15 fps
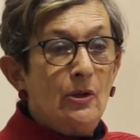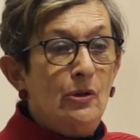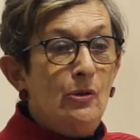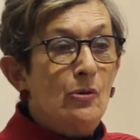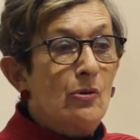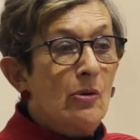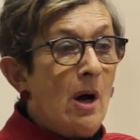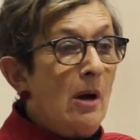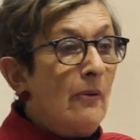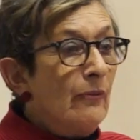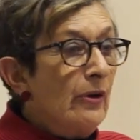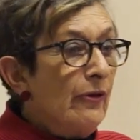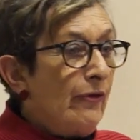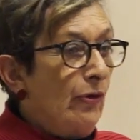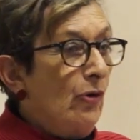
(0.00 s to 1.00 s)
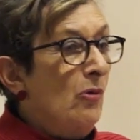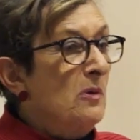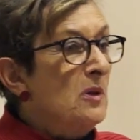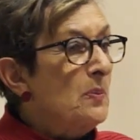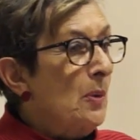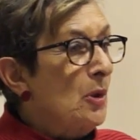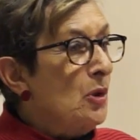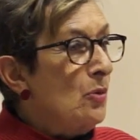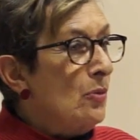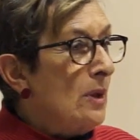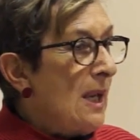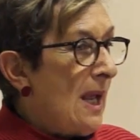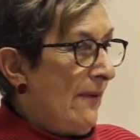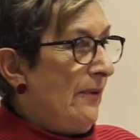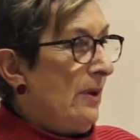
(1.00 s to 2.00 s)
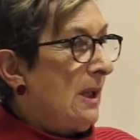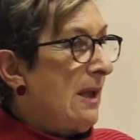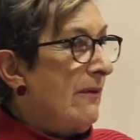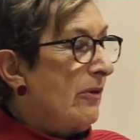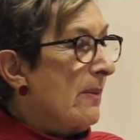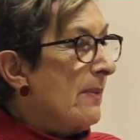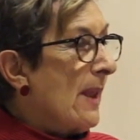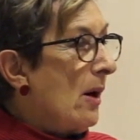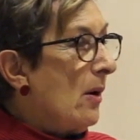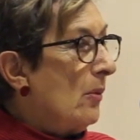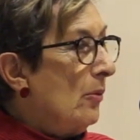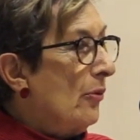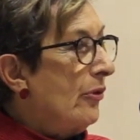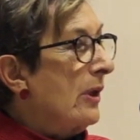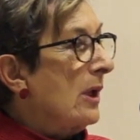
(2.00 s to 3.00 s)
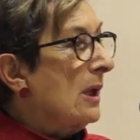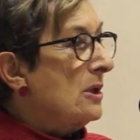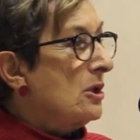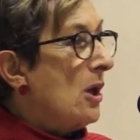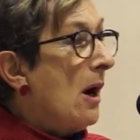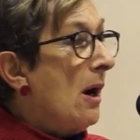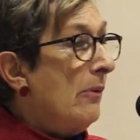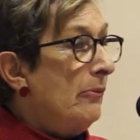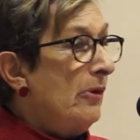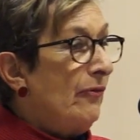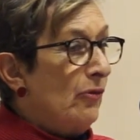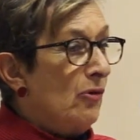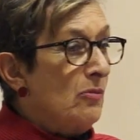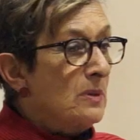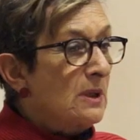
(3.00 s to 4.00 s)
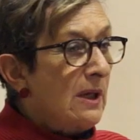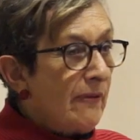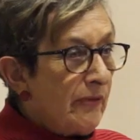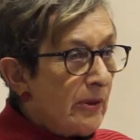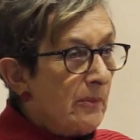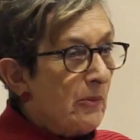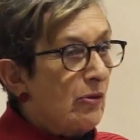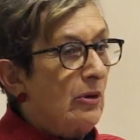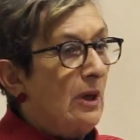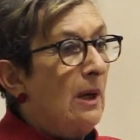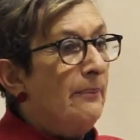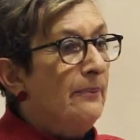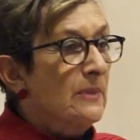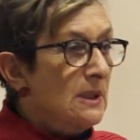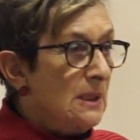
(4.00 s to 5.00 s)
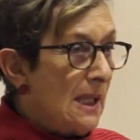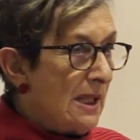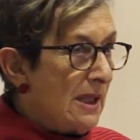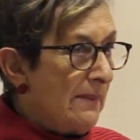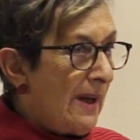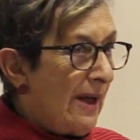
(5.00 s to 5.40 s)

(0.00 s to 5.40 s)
You grant reforms, but you never give them the whole thing. Grant reforms, give them crumbs, let